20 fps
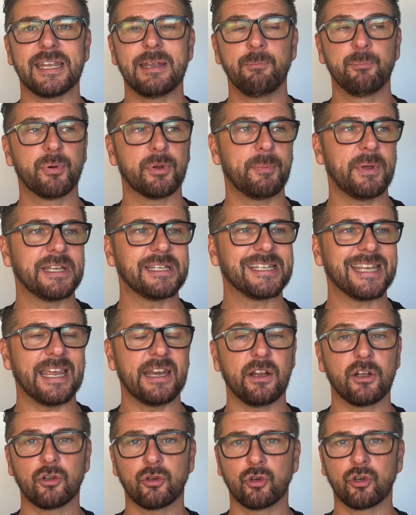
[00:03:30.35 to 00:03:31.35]
implement
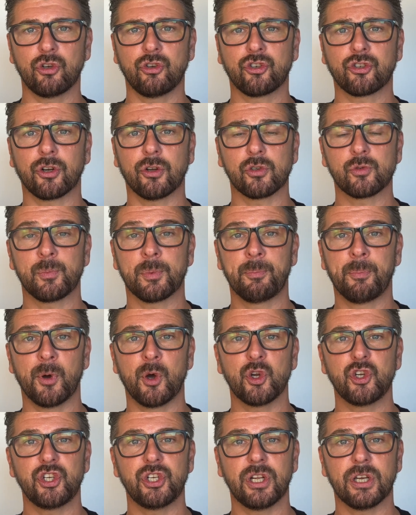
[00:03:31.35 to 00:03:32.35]
technical controls
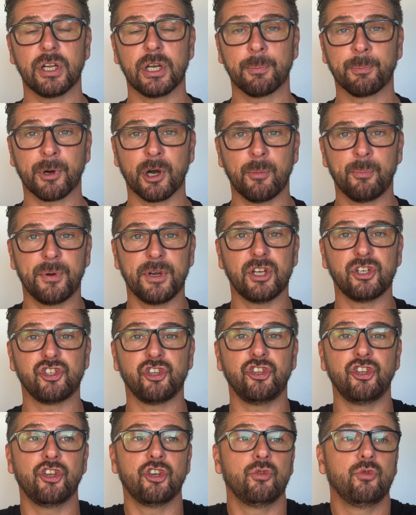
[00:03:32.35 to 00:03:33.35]
proportionate and appropriate to
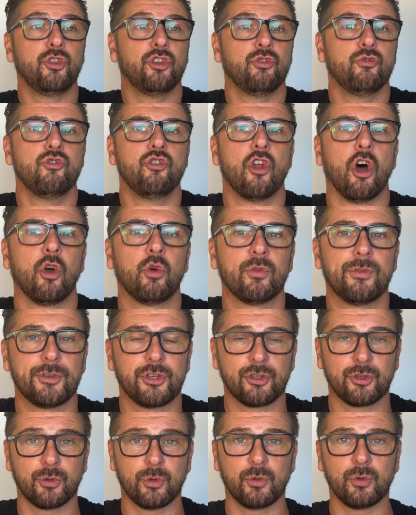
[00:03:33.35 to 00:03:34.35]
you. You know the
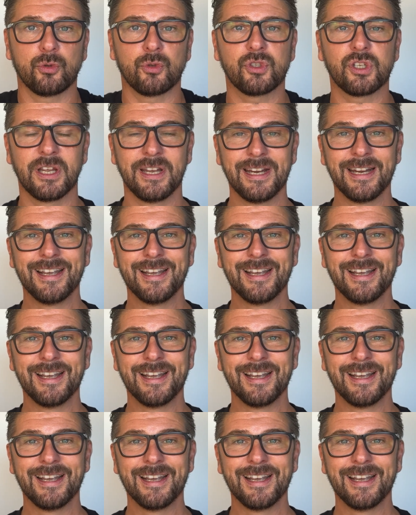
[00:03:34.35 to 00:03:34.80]
tools.